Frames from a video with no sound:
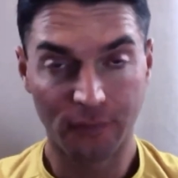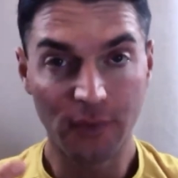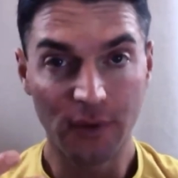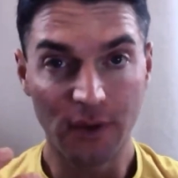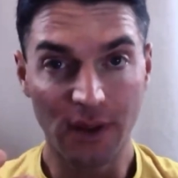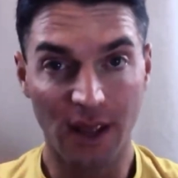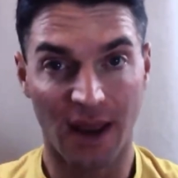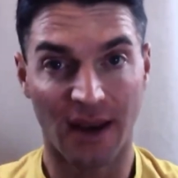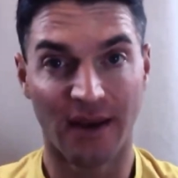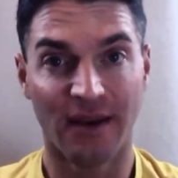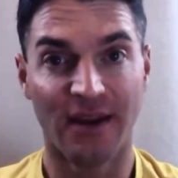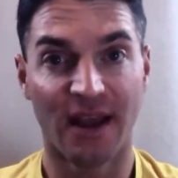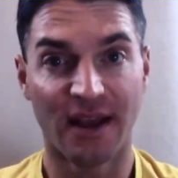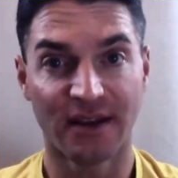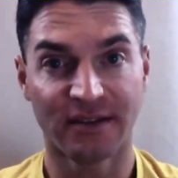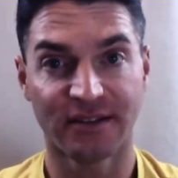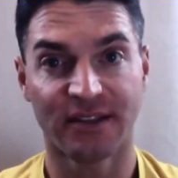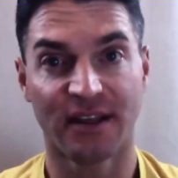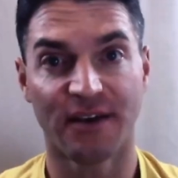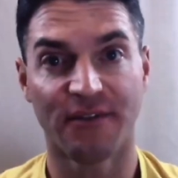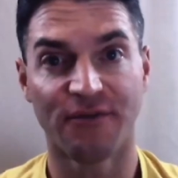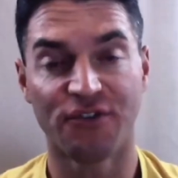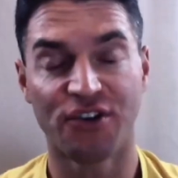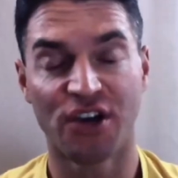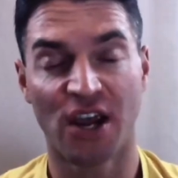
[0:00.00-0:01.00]
and yes
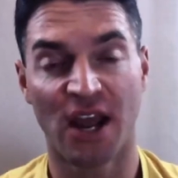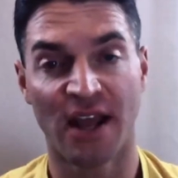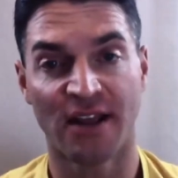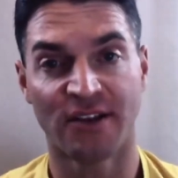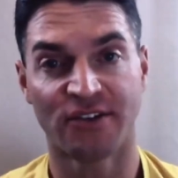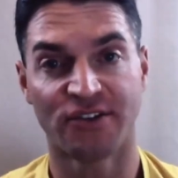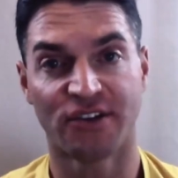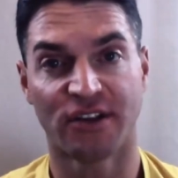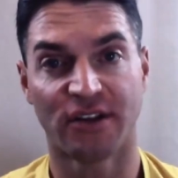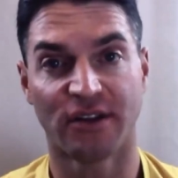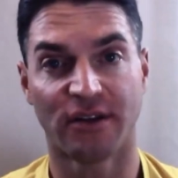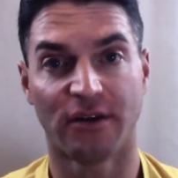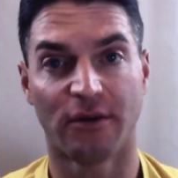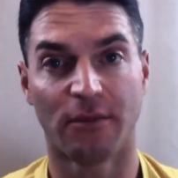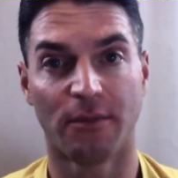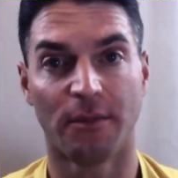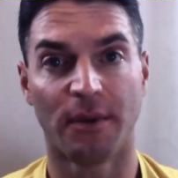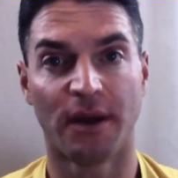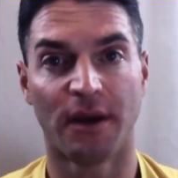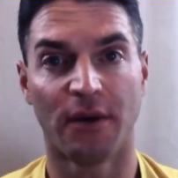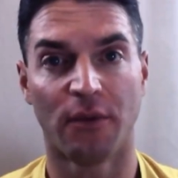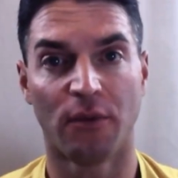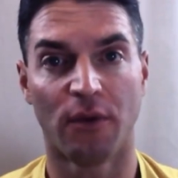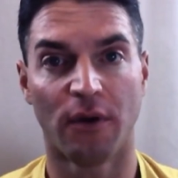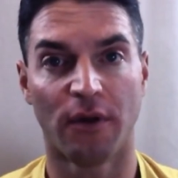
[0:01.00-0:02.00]
they've changed a little
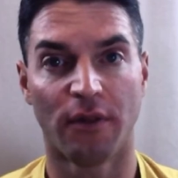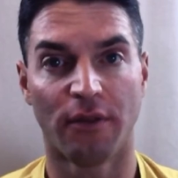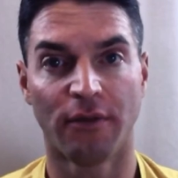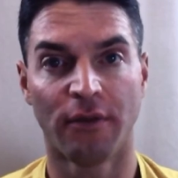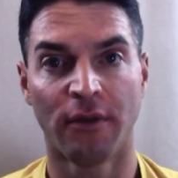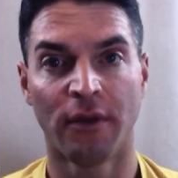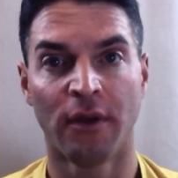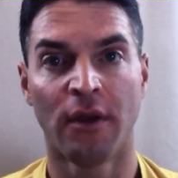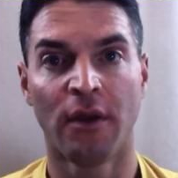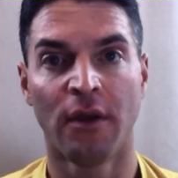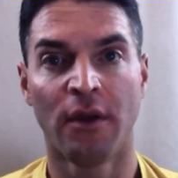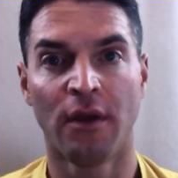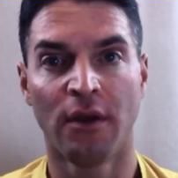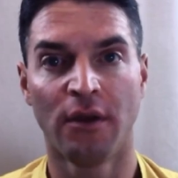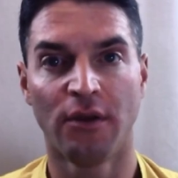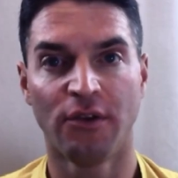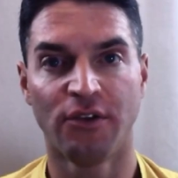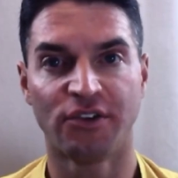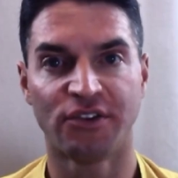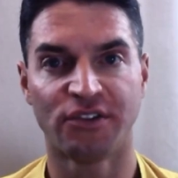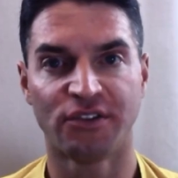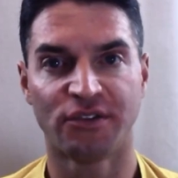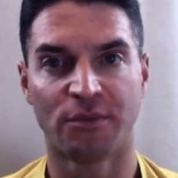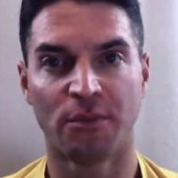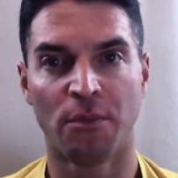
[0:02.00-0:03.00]
bit with
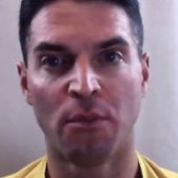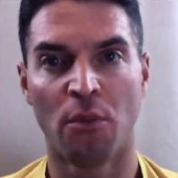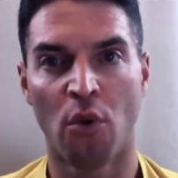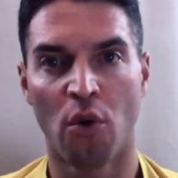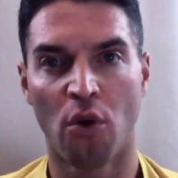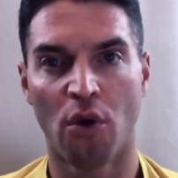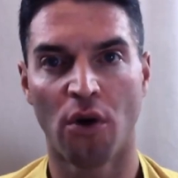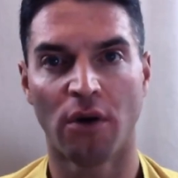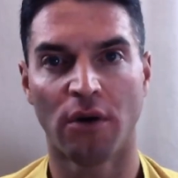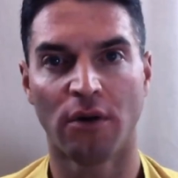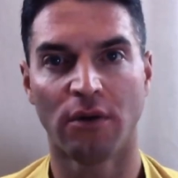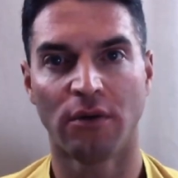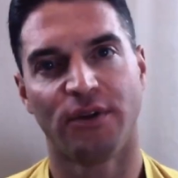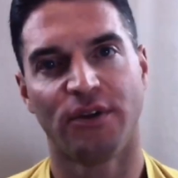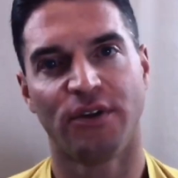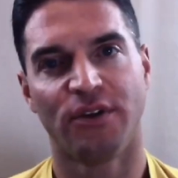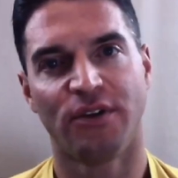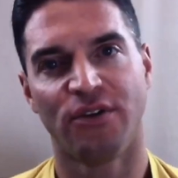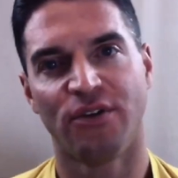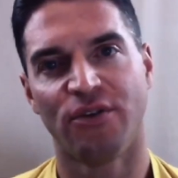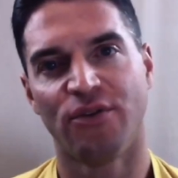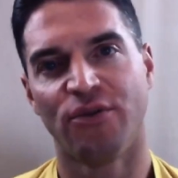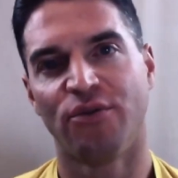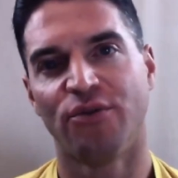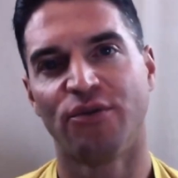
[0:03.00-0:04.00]
just more
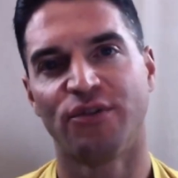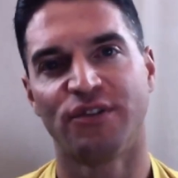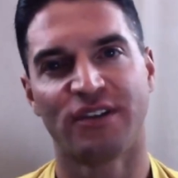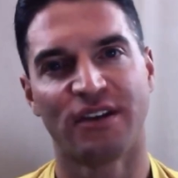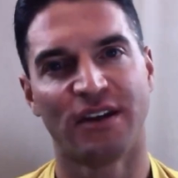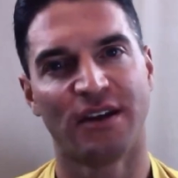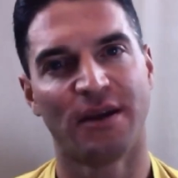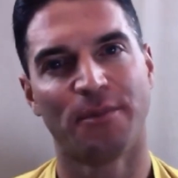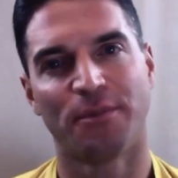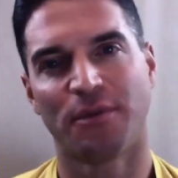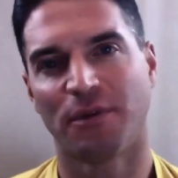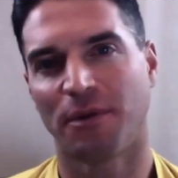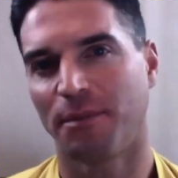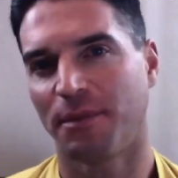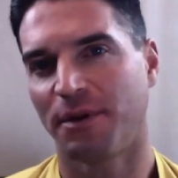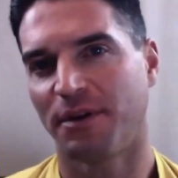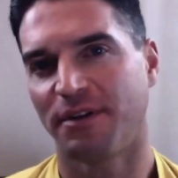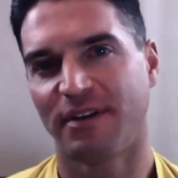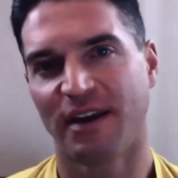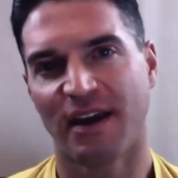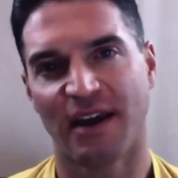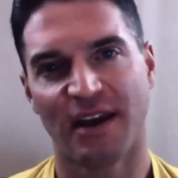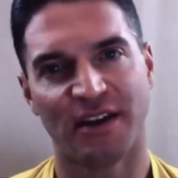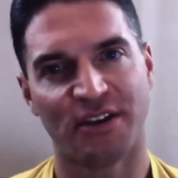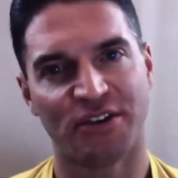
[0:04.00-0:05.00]
use,
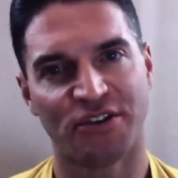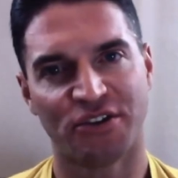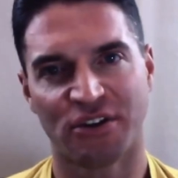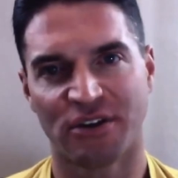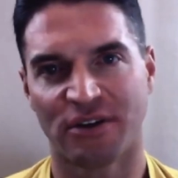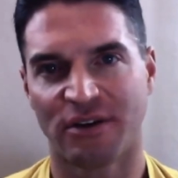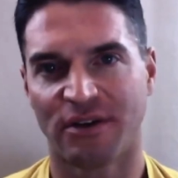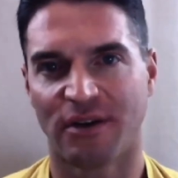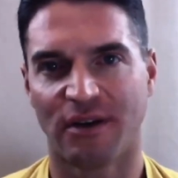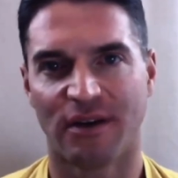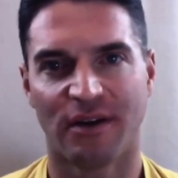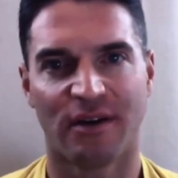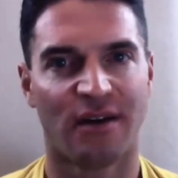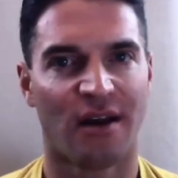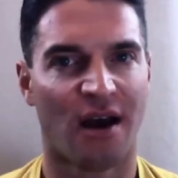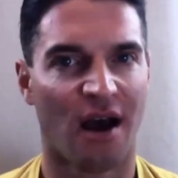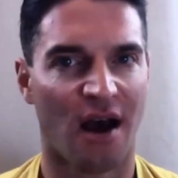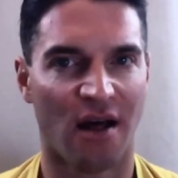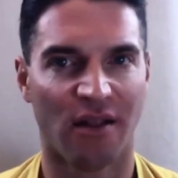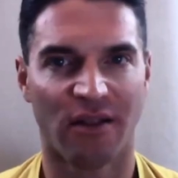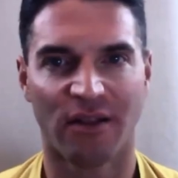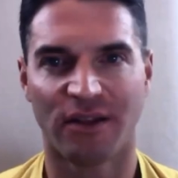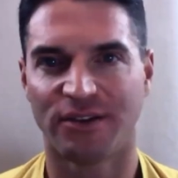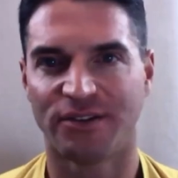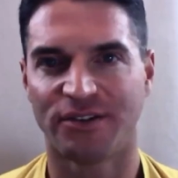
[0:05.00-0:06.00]
implementation,
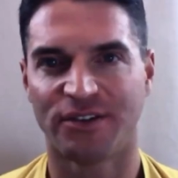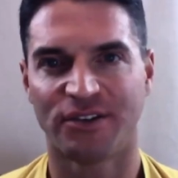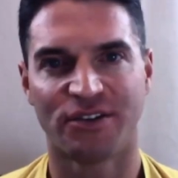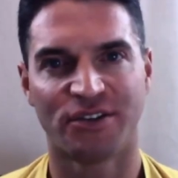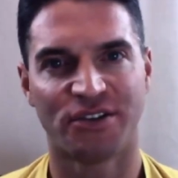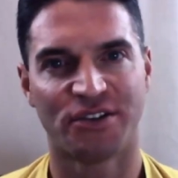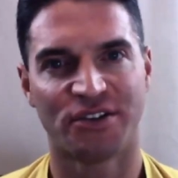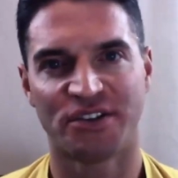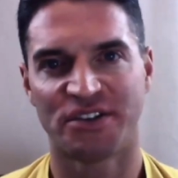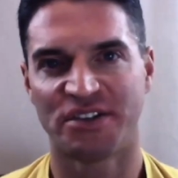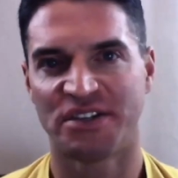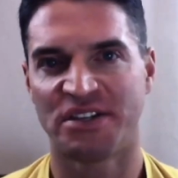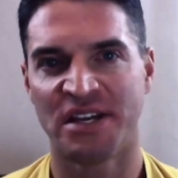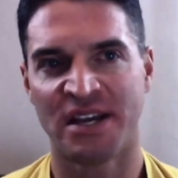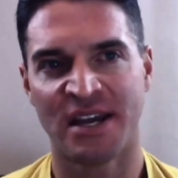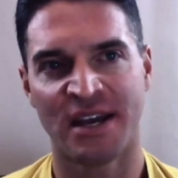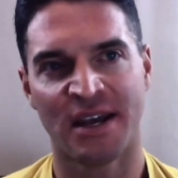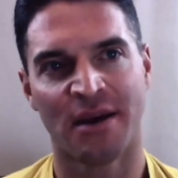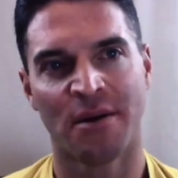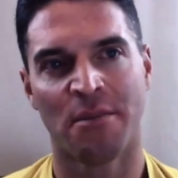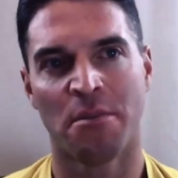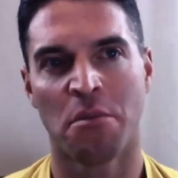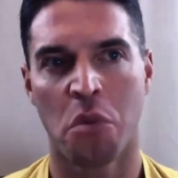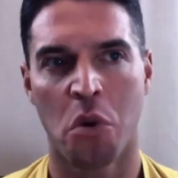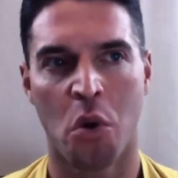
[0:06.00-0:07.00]
knowledge and just
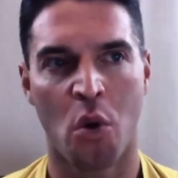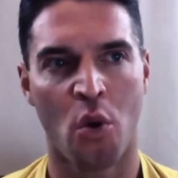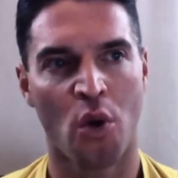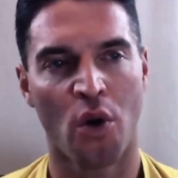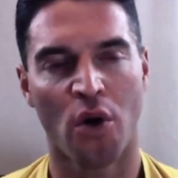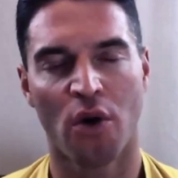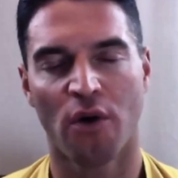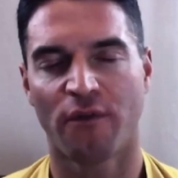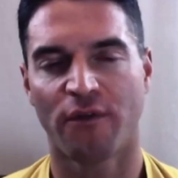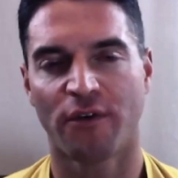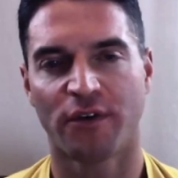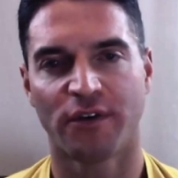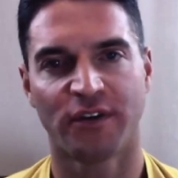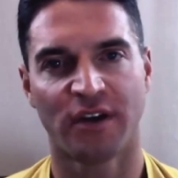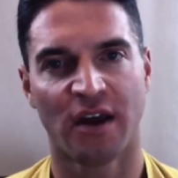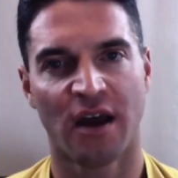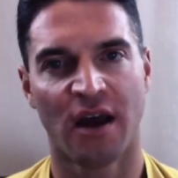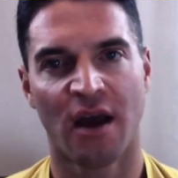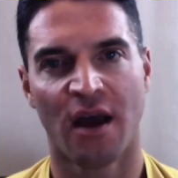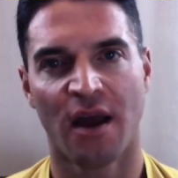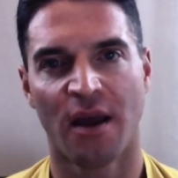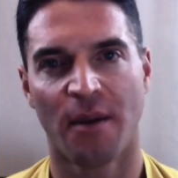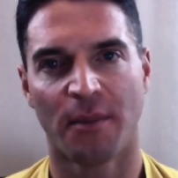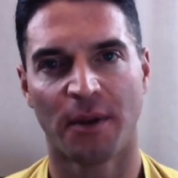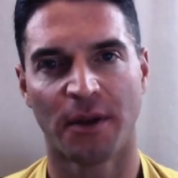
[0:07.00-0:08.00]
seeing more over
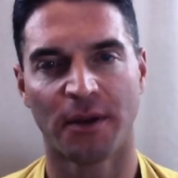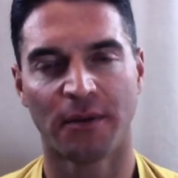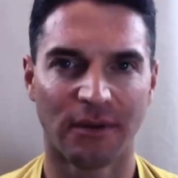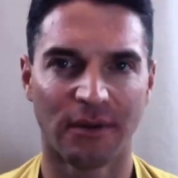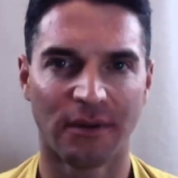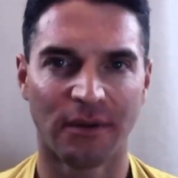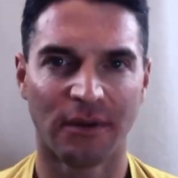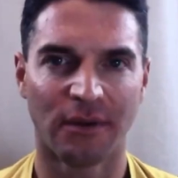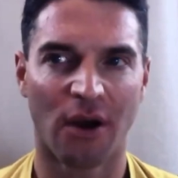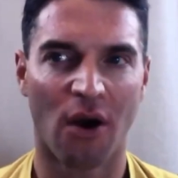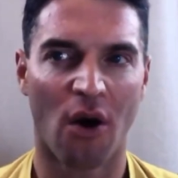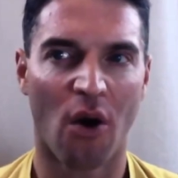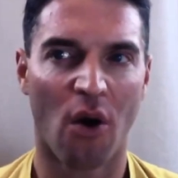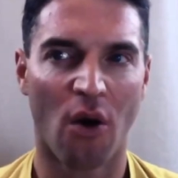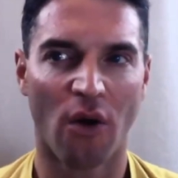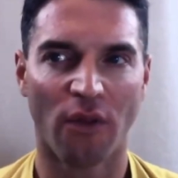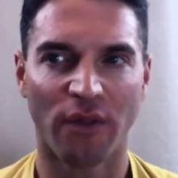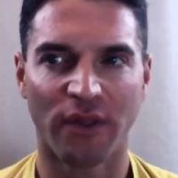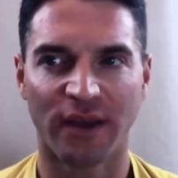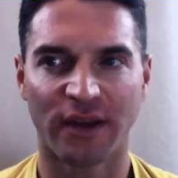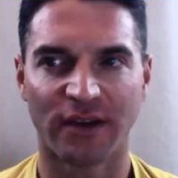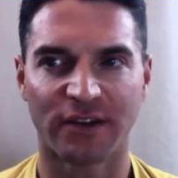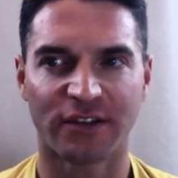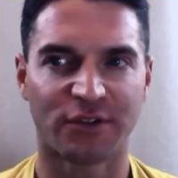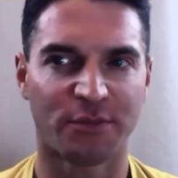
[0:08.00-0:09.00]
time and all
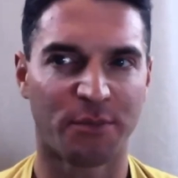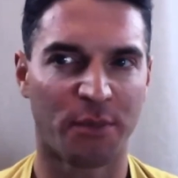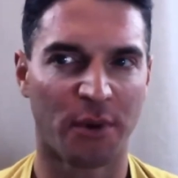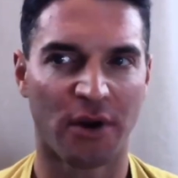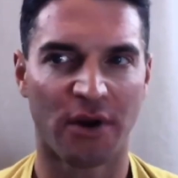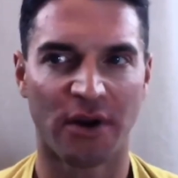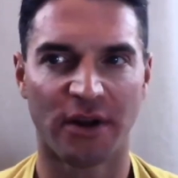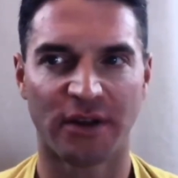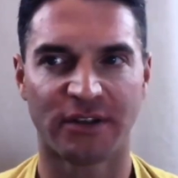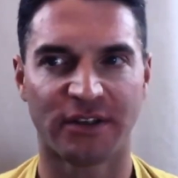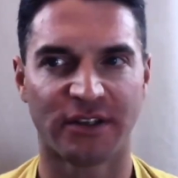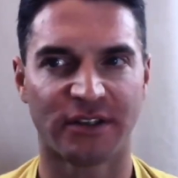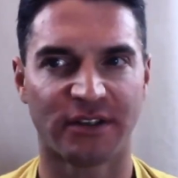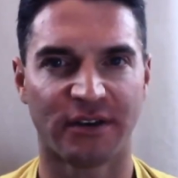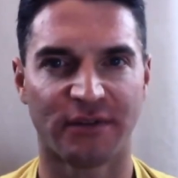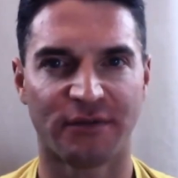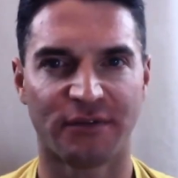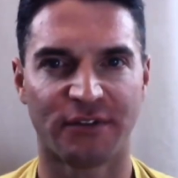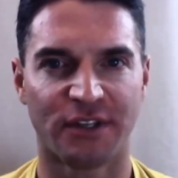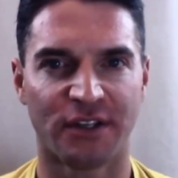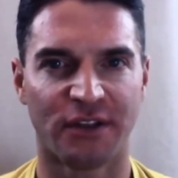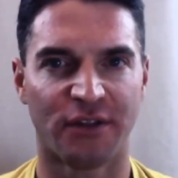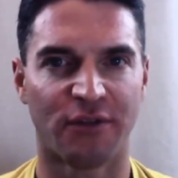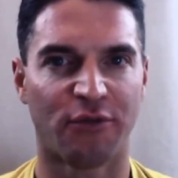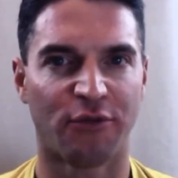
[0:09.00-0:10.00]
the experiences I've
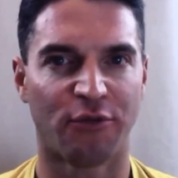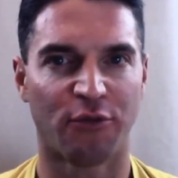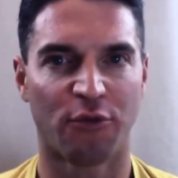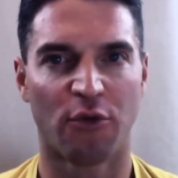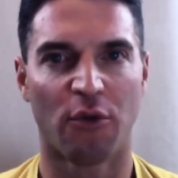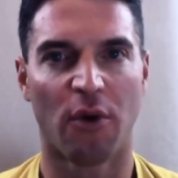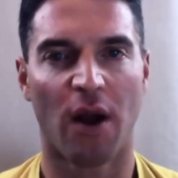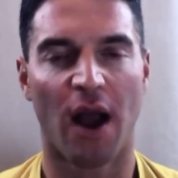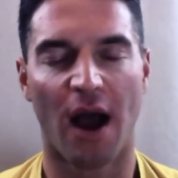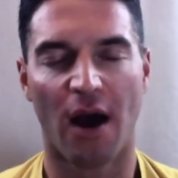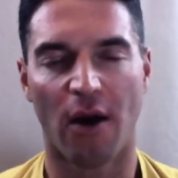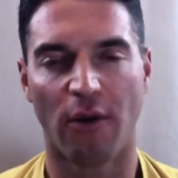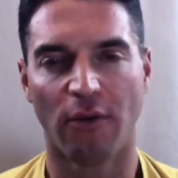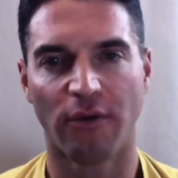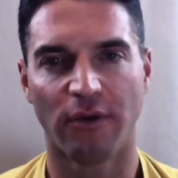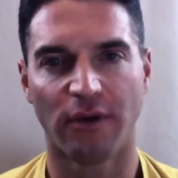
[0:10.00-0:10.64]
seen throughout.